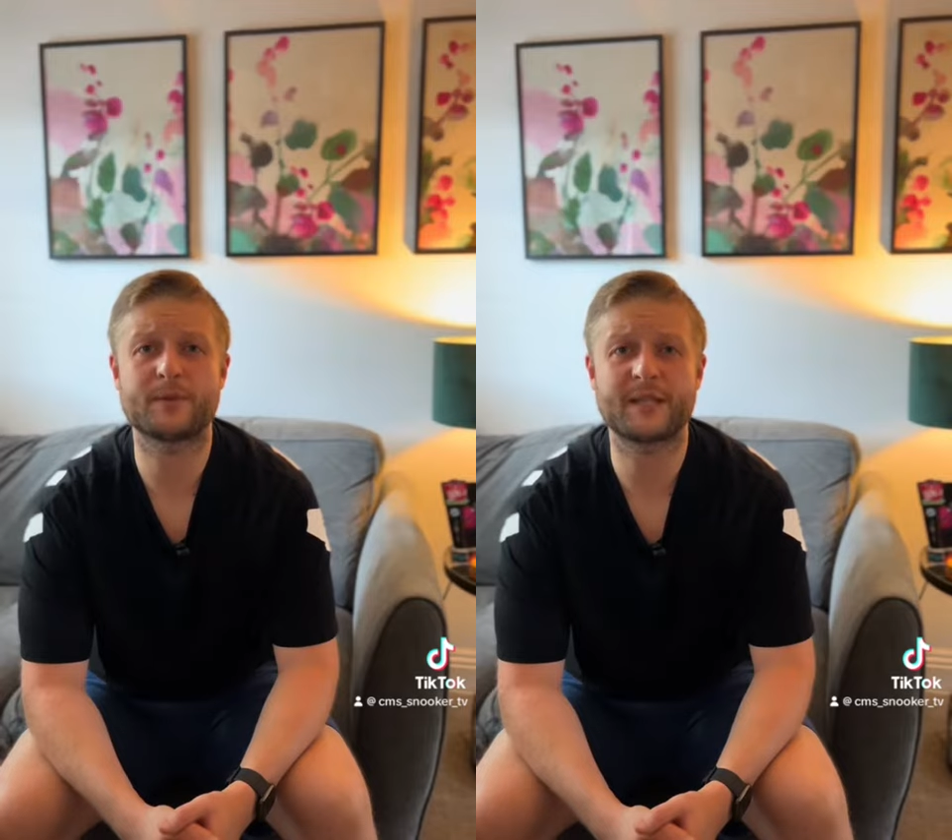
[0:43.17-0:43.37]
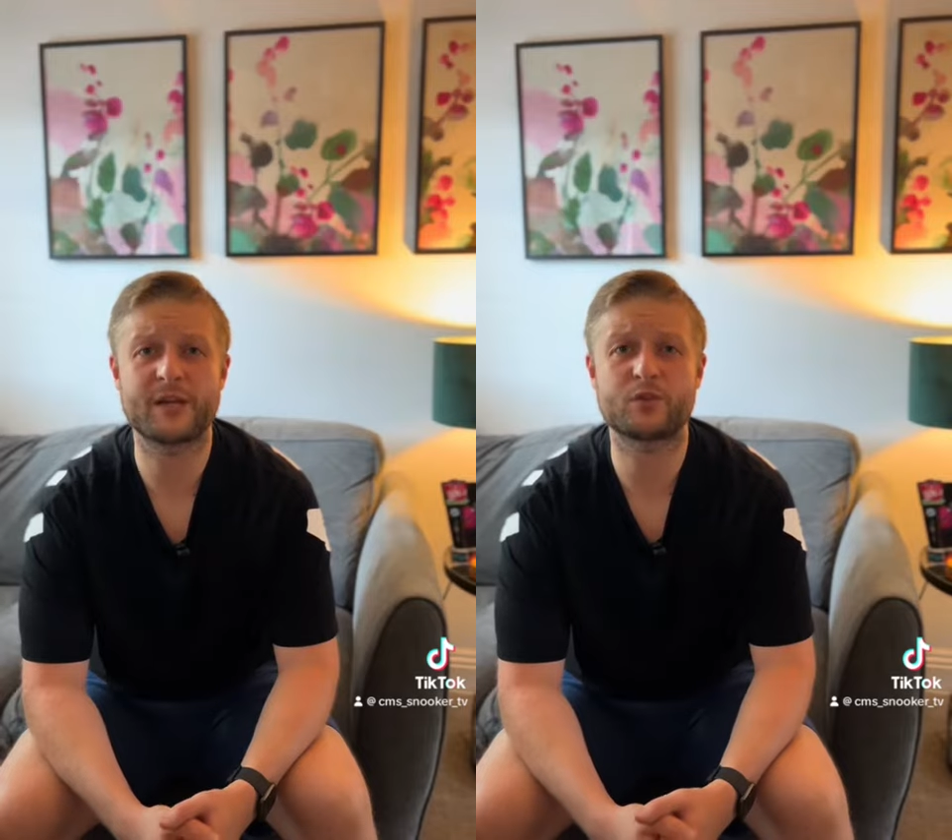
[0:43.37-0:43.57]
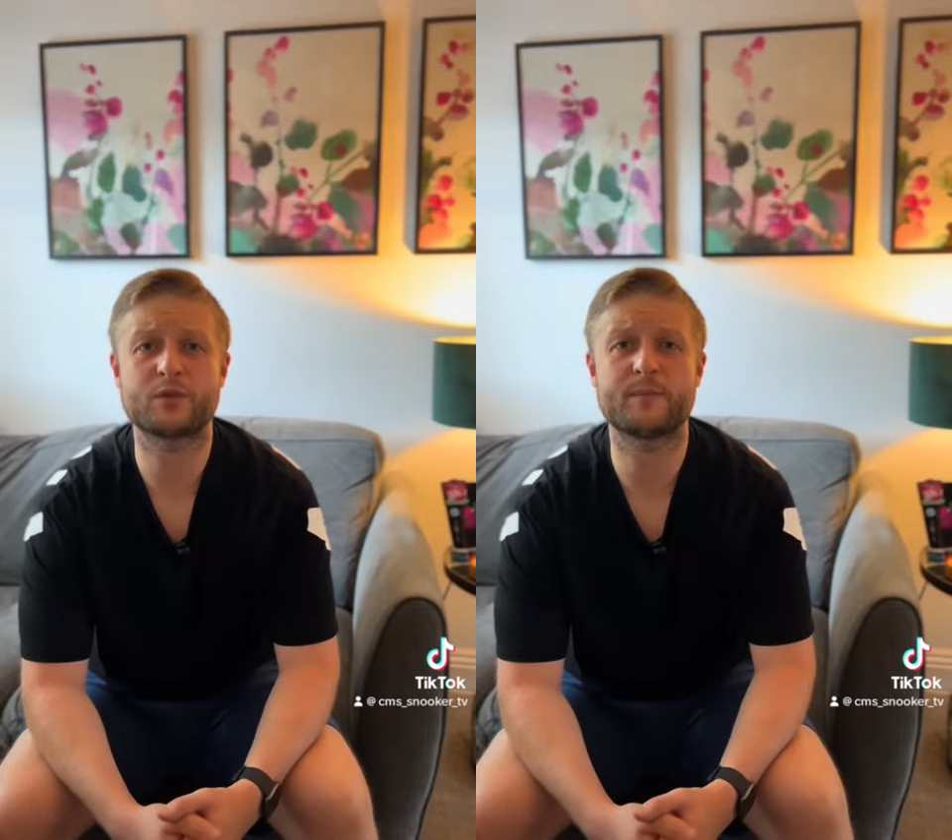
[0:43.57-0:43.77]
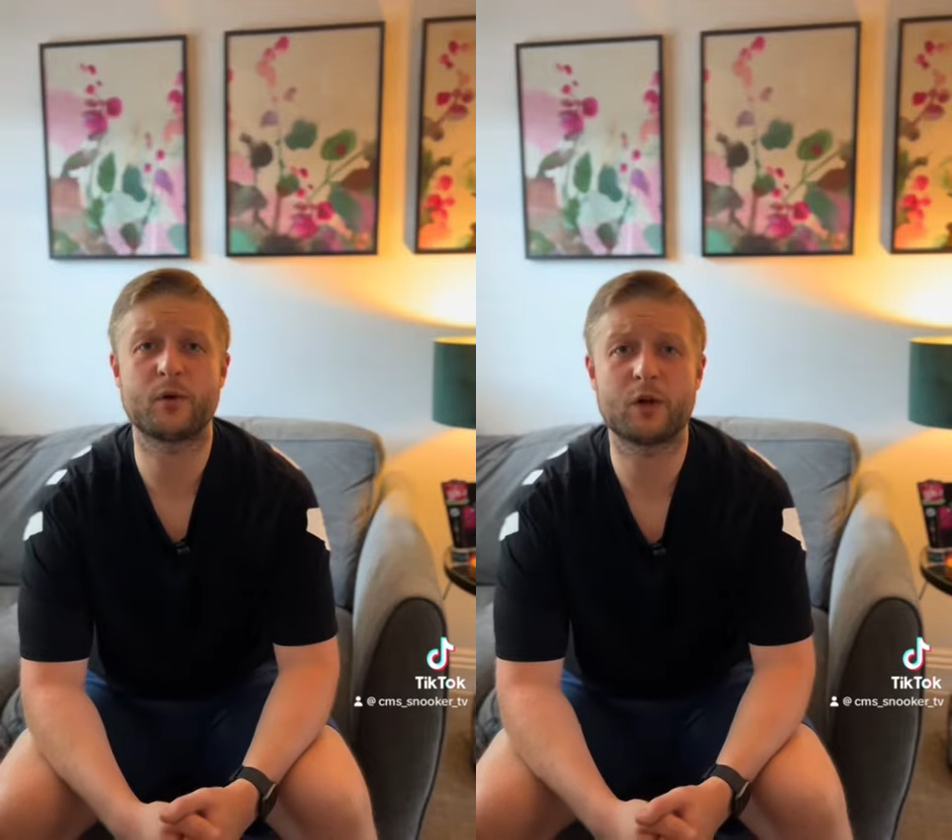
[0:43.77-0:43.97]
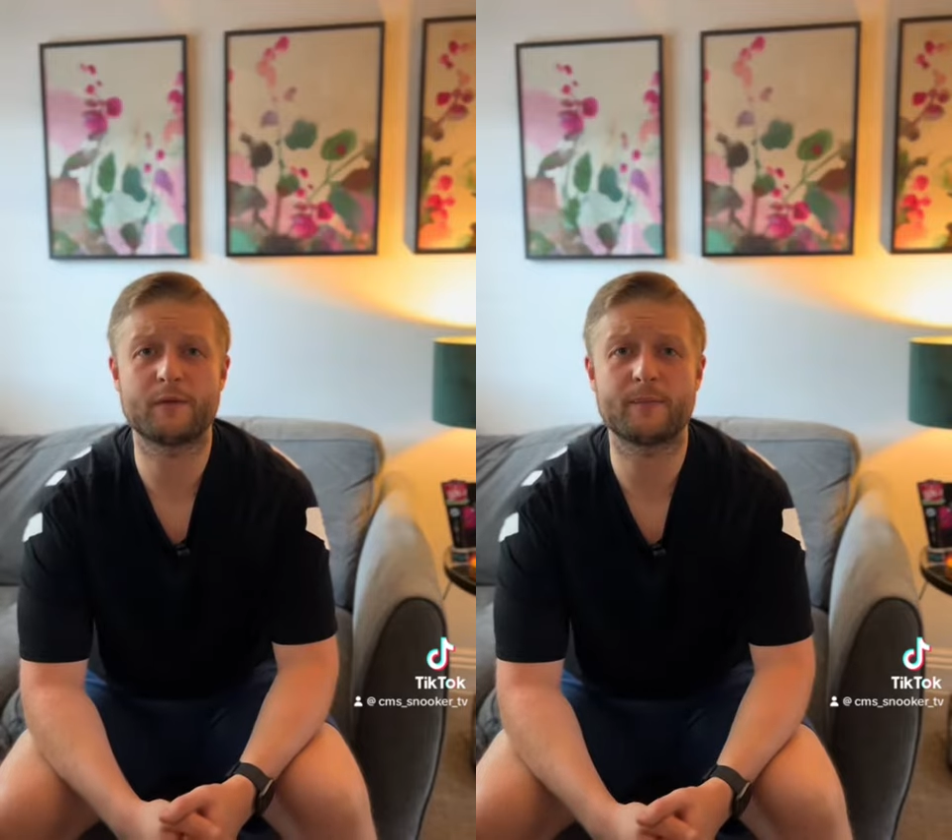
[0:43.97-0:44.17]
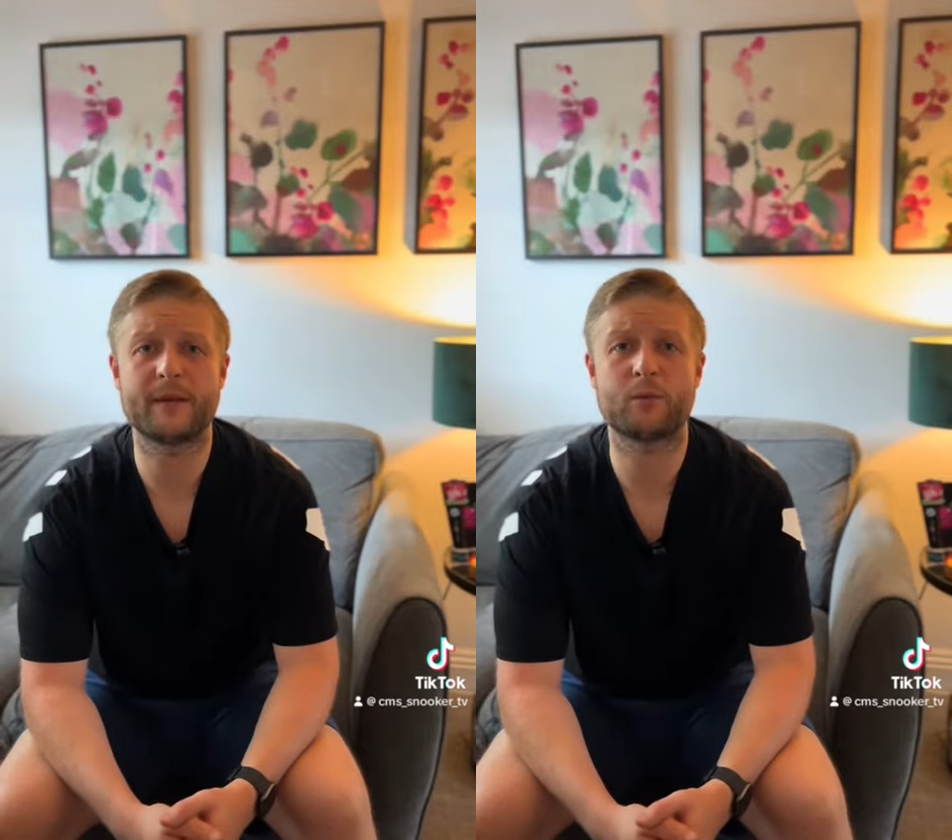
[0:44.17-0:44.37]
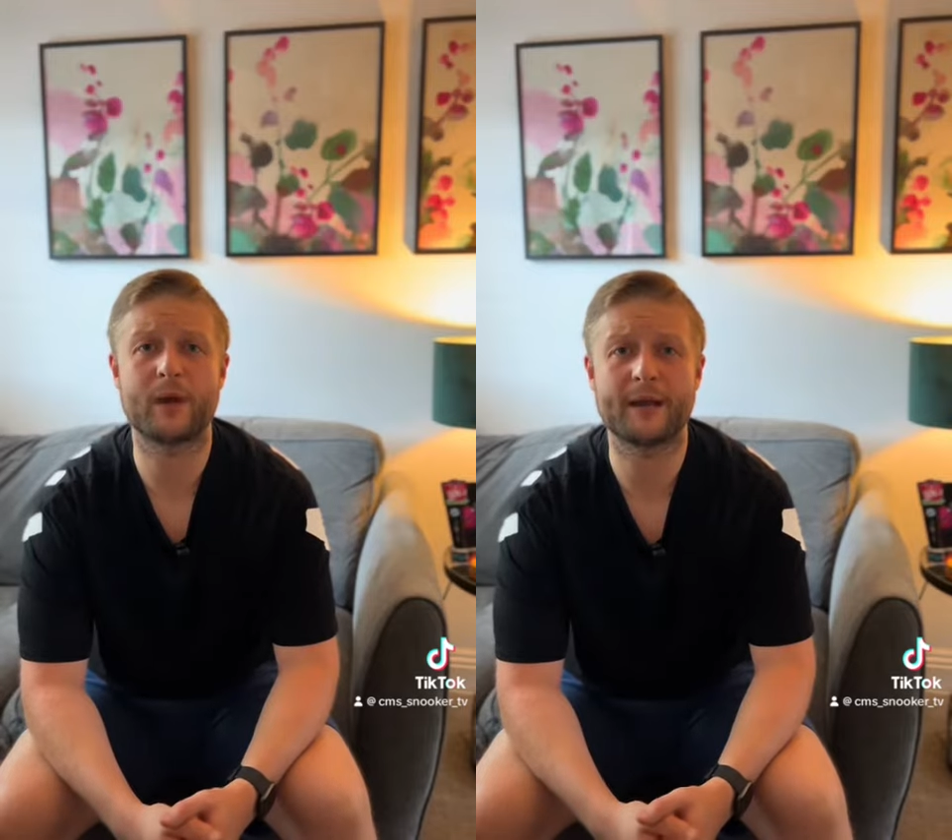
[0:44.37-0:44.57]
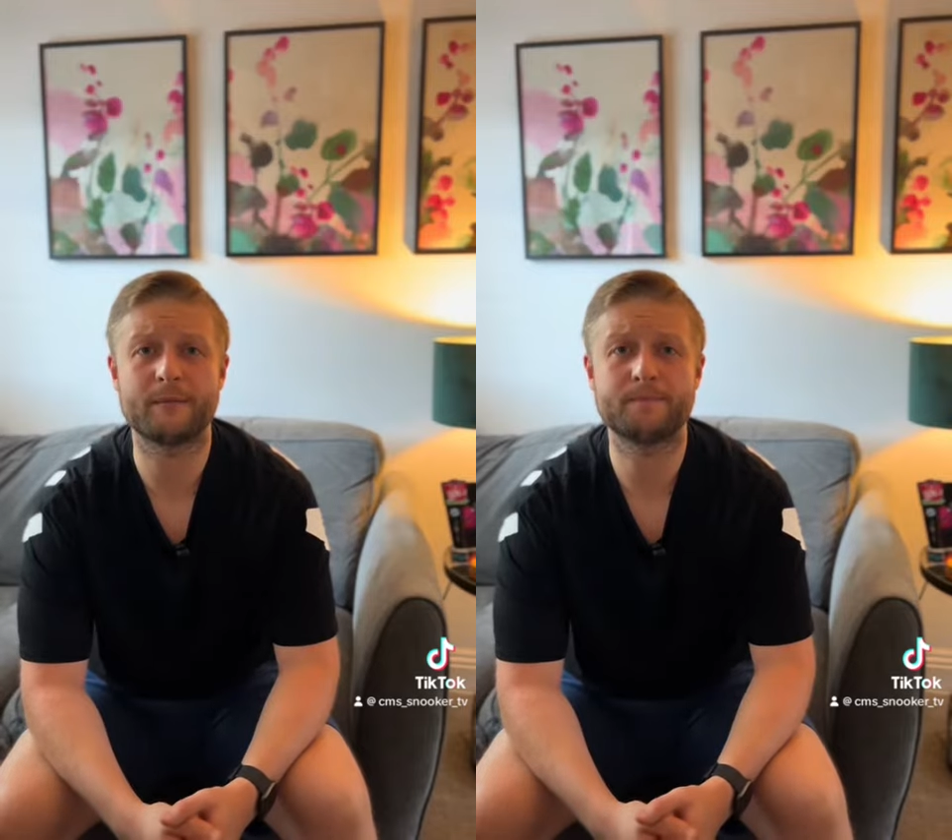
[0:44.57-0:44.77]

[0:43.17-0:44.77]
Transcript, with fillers: potential to pull off a big win.